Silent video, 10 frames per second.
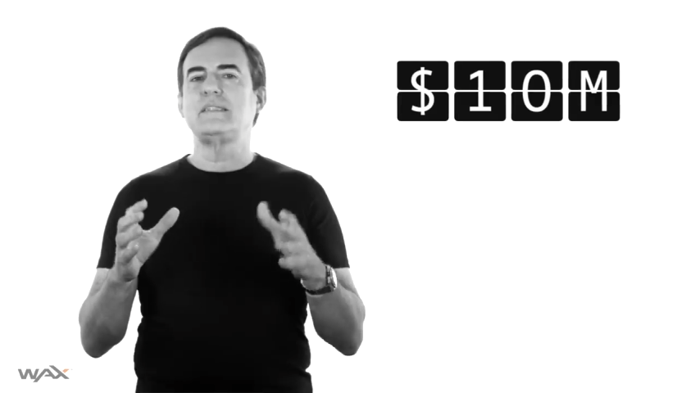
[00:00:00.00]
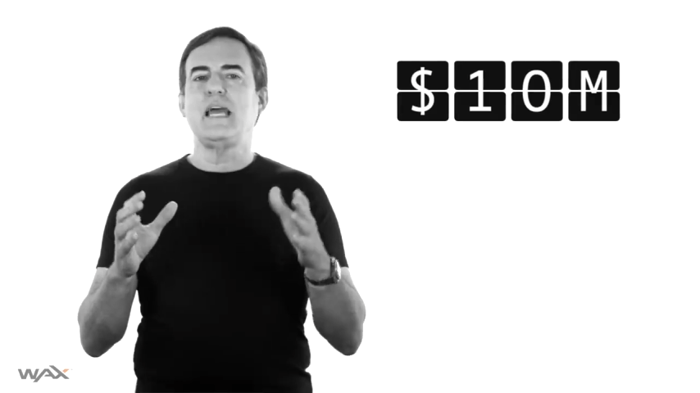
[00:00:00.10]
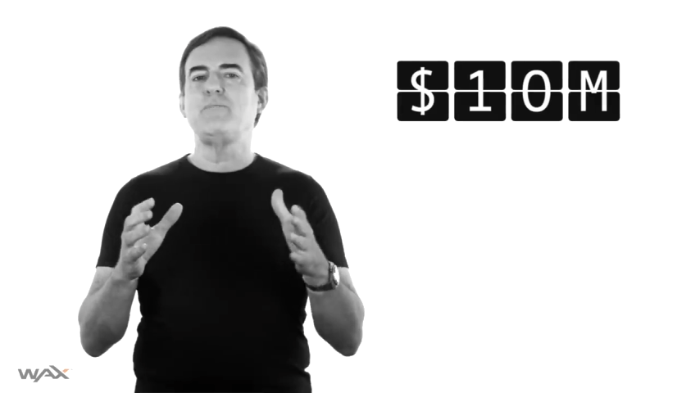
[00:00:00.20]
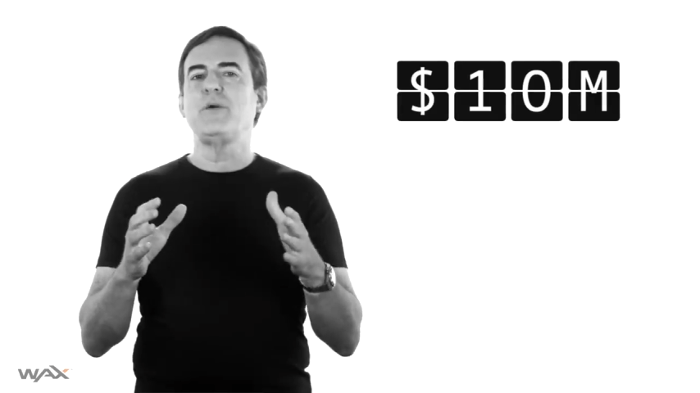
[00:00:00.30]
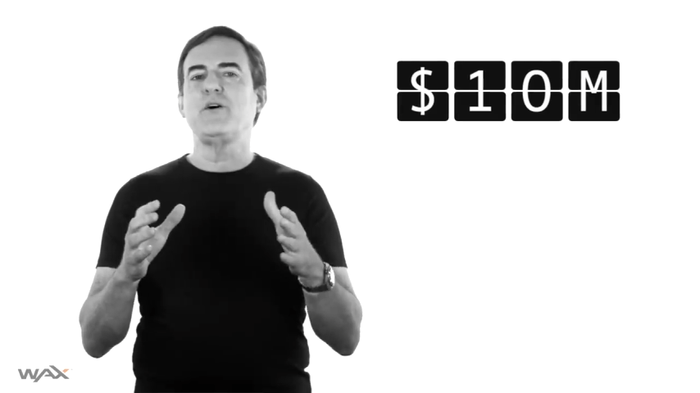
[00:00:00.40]

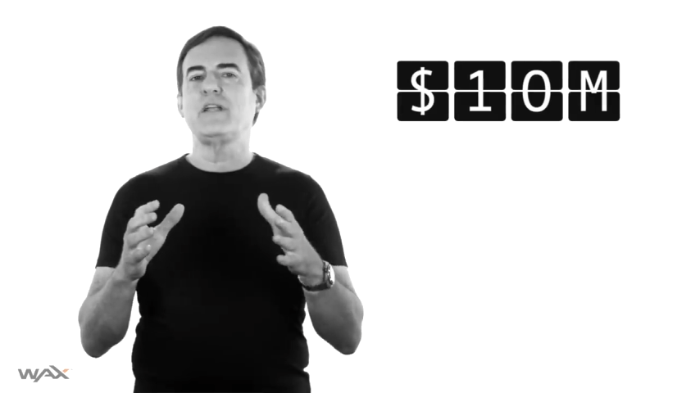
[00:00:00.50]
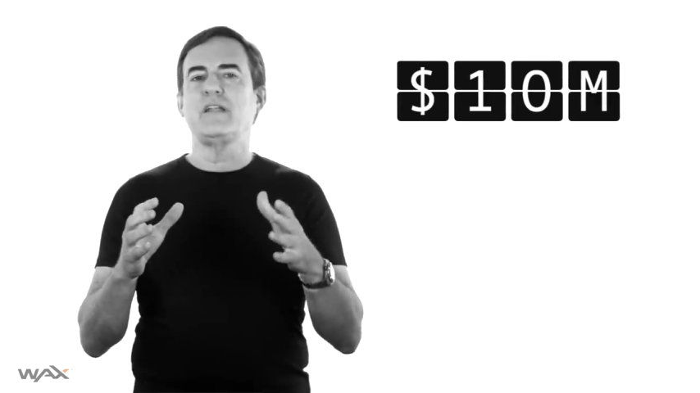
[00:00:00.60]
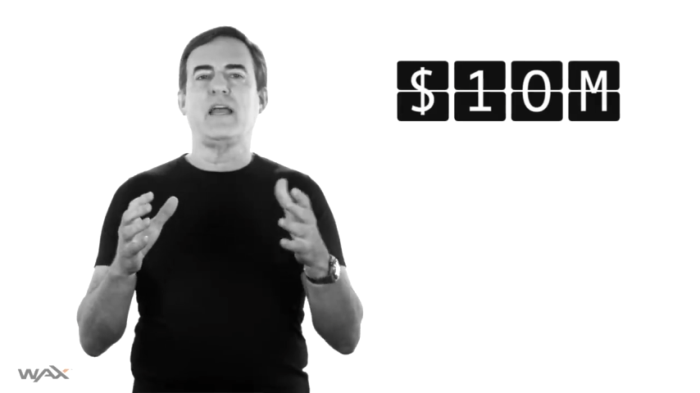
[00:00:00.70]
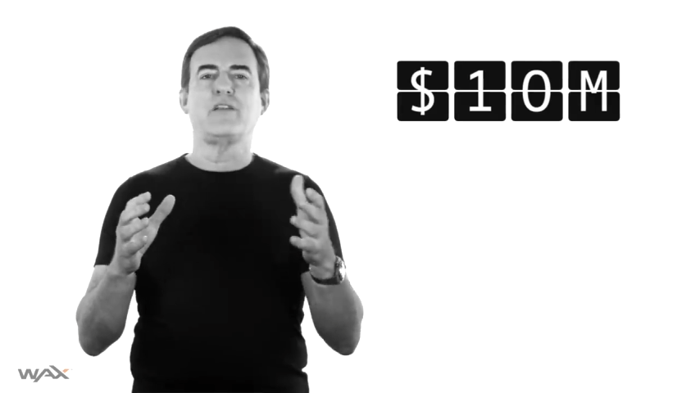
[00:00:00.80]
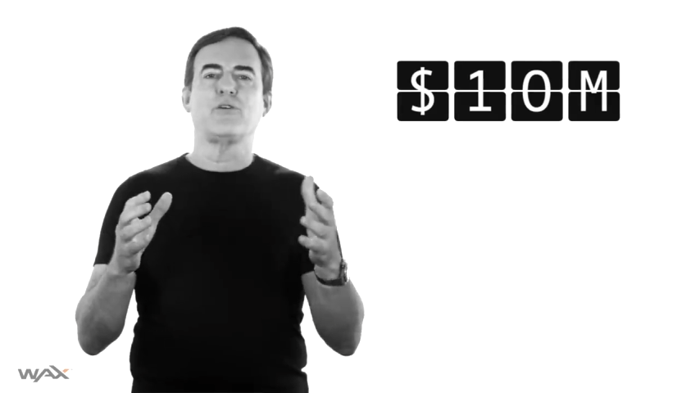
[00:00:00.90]
10 million
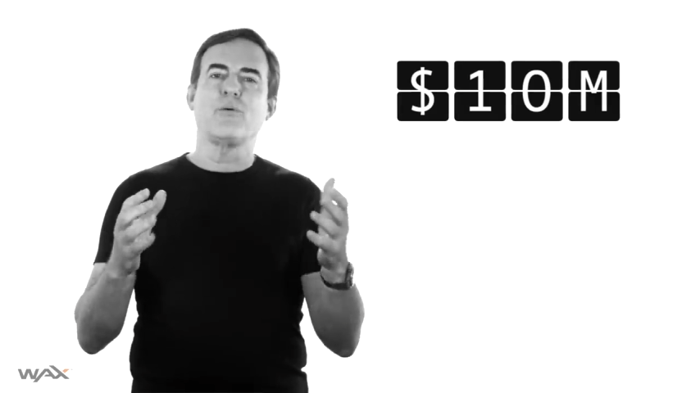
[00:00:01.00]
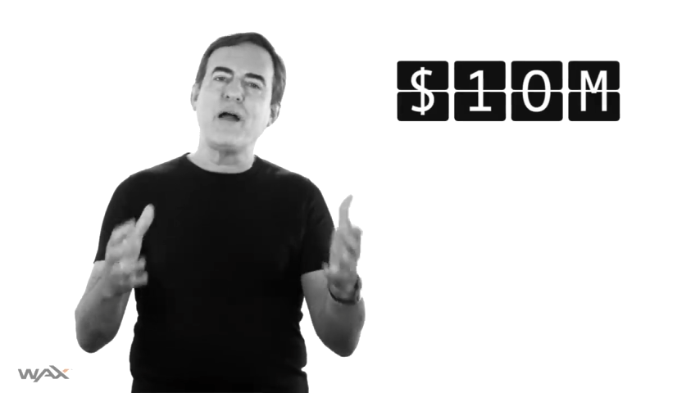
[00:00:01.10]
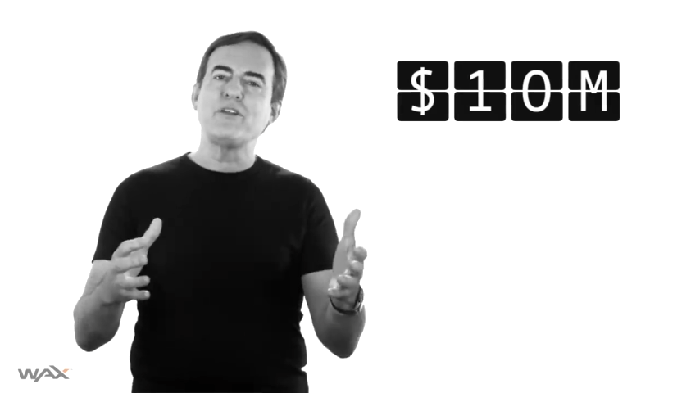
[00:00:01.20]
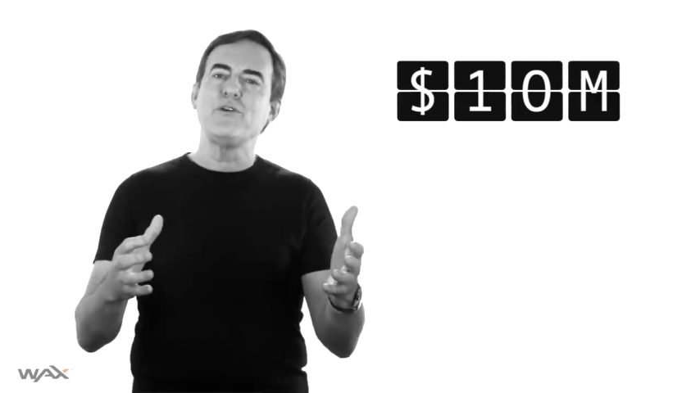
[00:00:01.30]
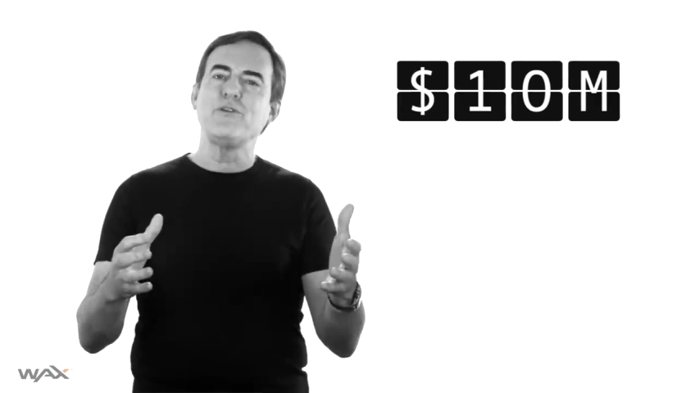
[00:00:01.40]
in annual
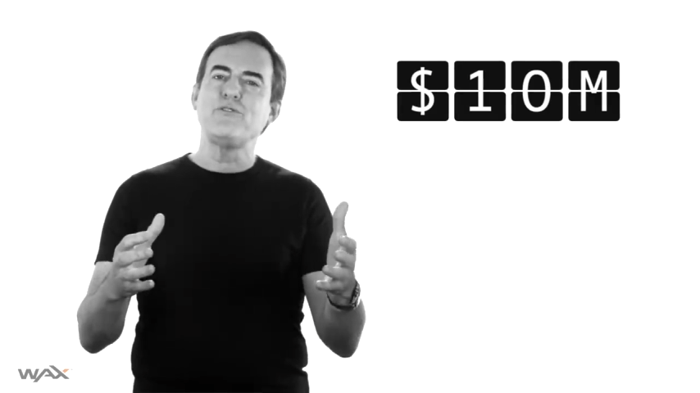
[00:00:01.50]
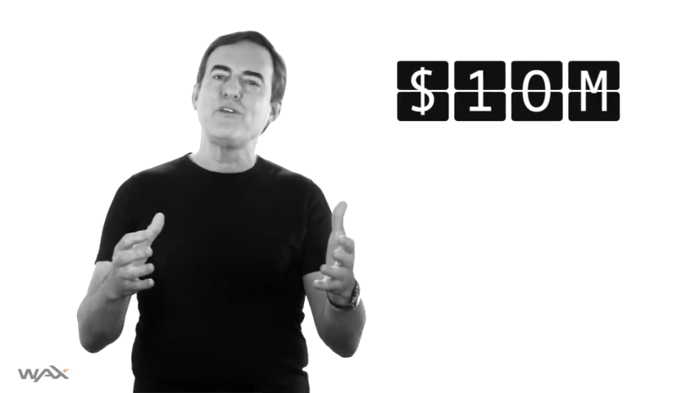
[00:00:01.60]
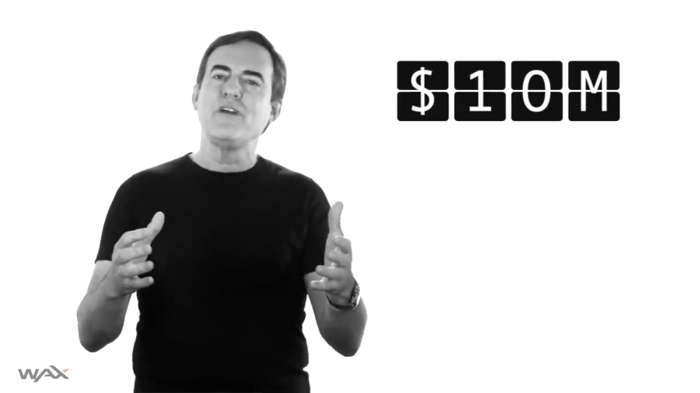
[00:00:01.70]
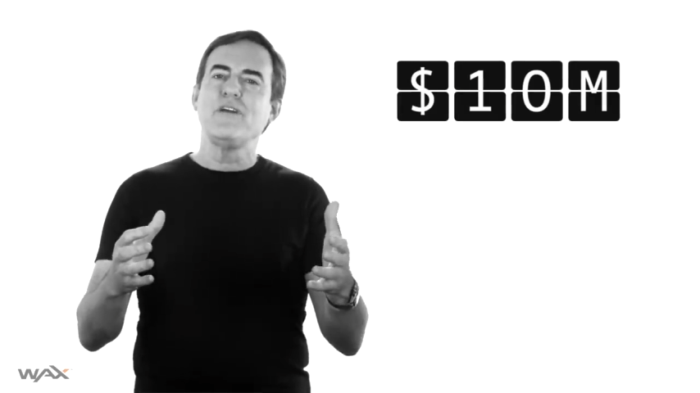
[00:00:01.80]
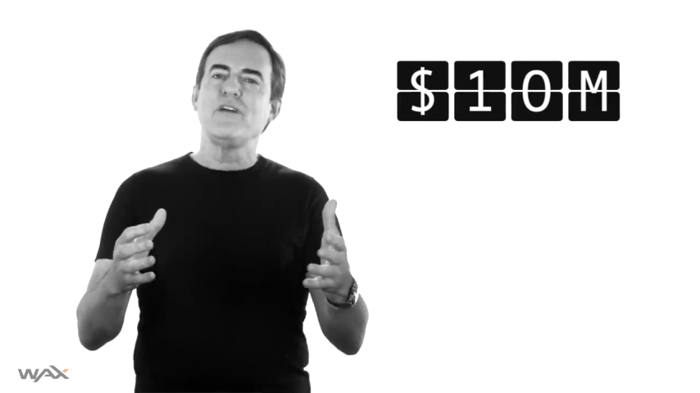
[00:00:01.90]
revenues,